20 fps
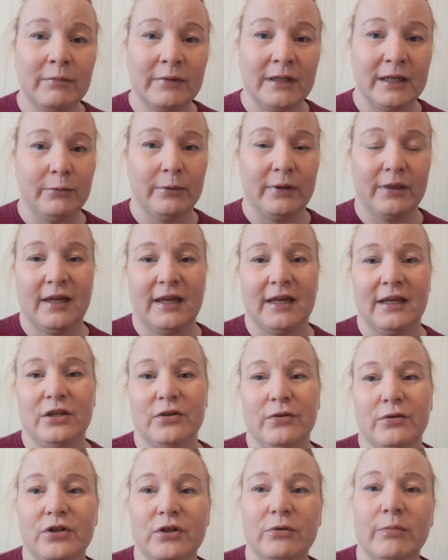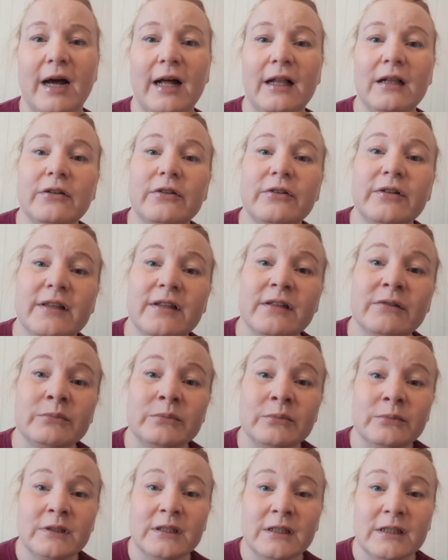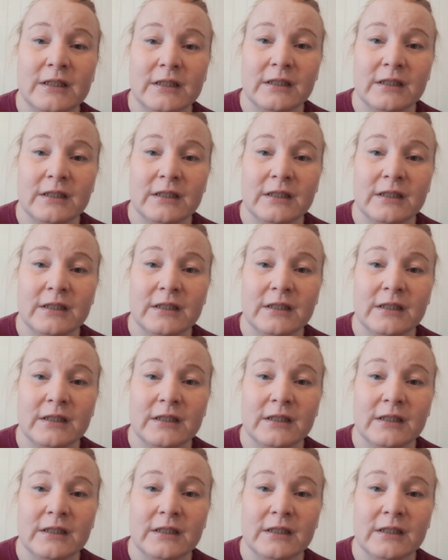me with the YouTube algorithm.